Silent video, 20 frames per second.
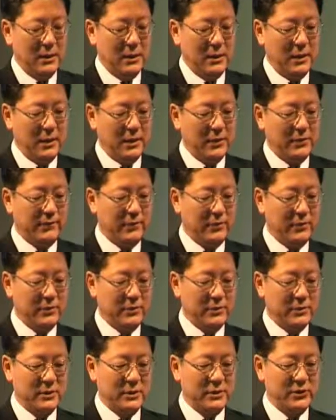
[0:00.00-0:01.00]
And
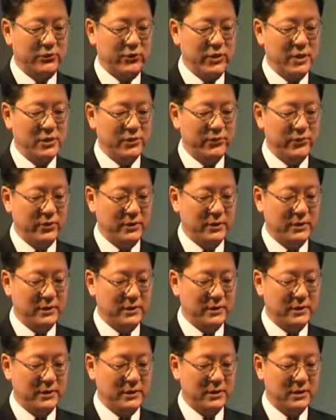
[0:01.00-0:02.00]
for the
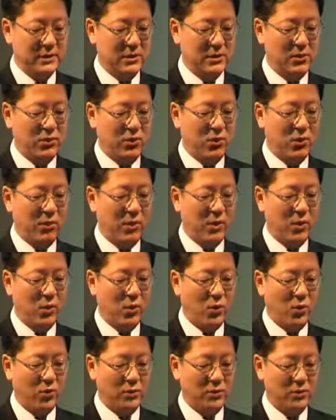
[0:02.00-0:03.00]
transfusion, the
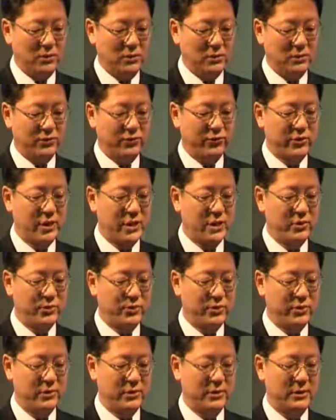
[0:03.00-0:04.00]
overall
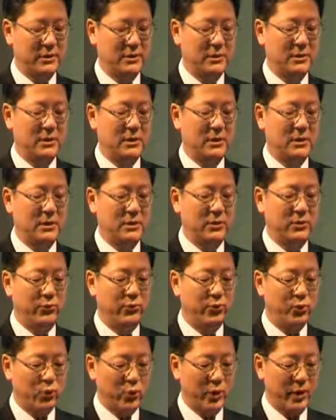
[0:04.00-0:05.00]
transfusion
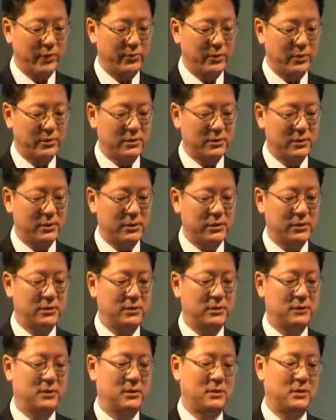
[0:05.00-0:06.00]
requirement
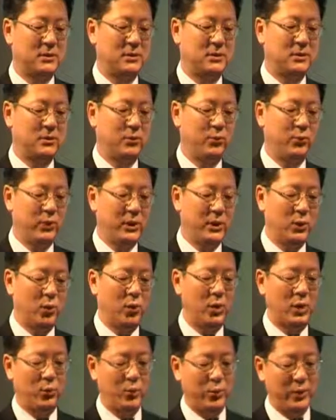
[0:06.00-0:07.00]
with
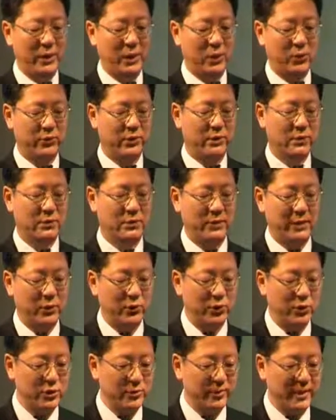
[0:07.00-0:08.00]
or without
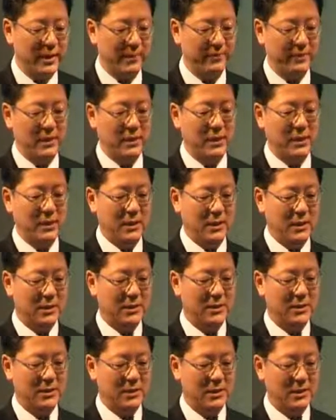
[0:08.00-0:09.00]
eculizumab
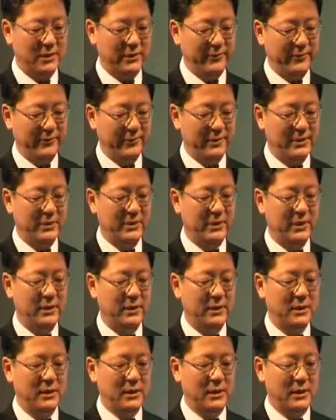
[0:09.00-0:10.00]
is
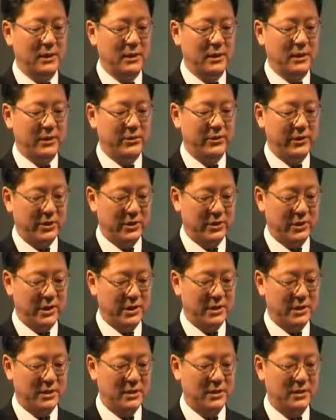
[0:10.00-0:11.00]
significantly
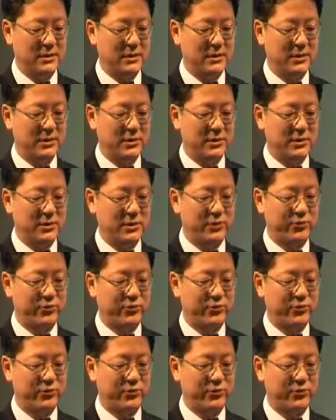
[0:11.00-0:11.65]
decreased the